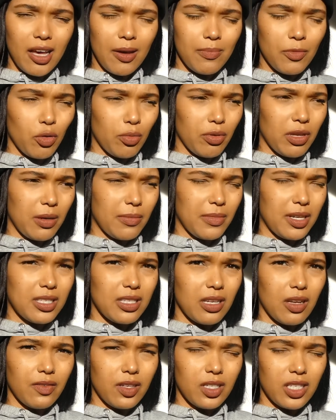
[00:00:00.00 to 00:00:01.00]
I'm not putting
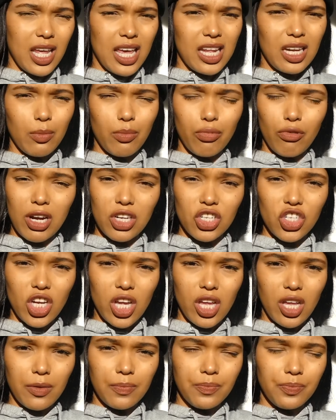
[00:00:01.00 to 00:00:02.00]
myself under any
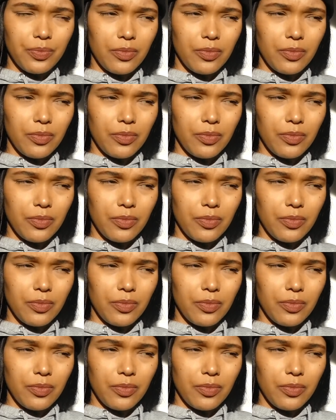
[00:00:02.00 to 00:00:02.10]
pressure.